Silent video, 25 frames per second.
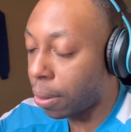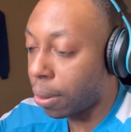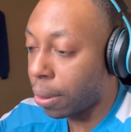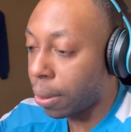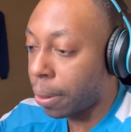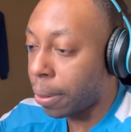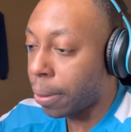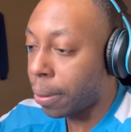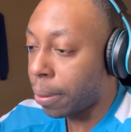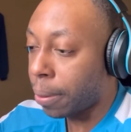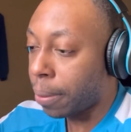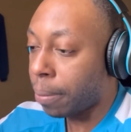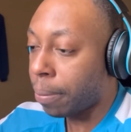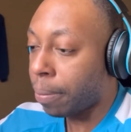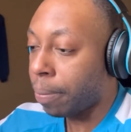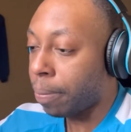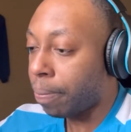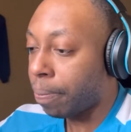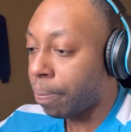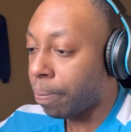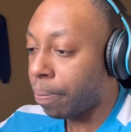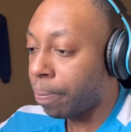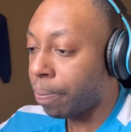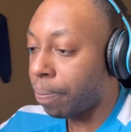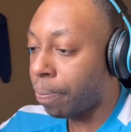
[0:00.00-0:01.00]

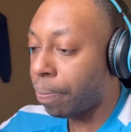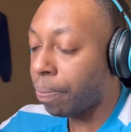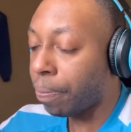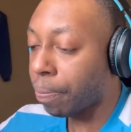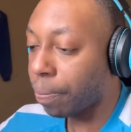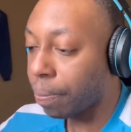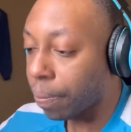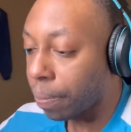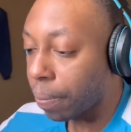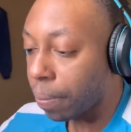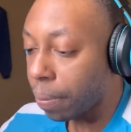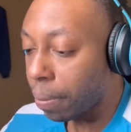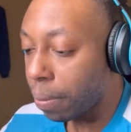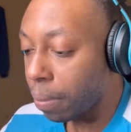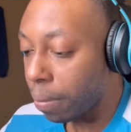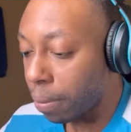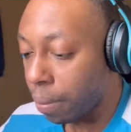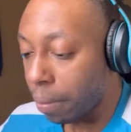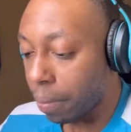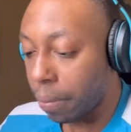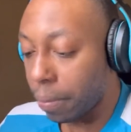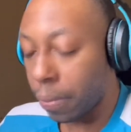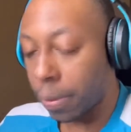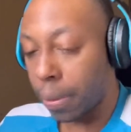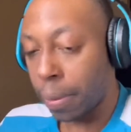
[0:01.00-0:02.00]

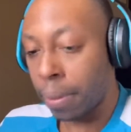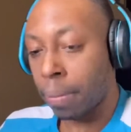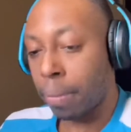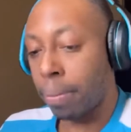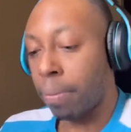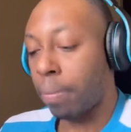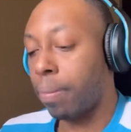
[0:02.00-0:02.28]
(no one is talking)